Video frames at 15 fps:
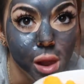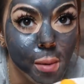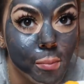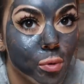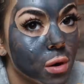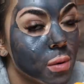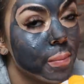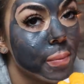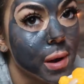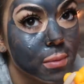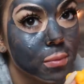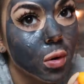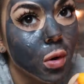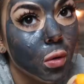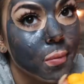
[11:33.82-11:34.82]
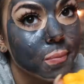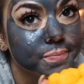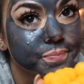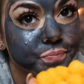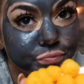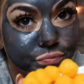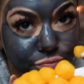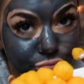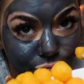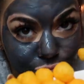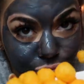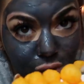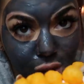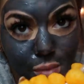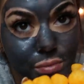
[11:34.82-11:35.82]
I poured a big bowl.
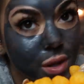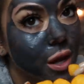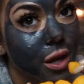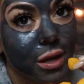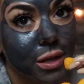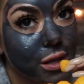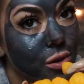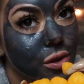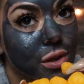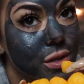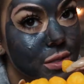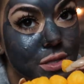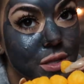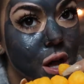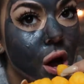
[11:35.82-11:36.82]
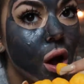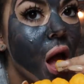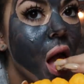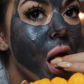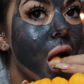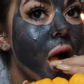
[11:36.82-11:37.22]
I'm not gonna eat all these though.